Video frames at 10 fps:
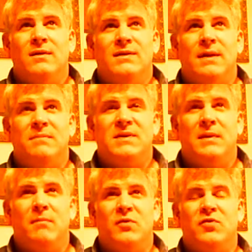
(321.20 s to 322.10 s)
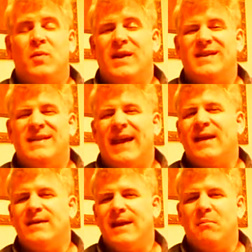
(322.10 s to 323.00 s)
September
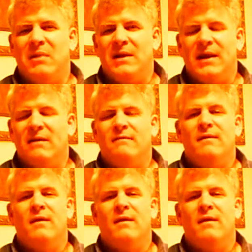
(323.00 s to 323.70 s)
22nd, I believe.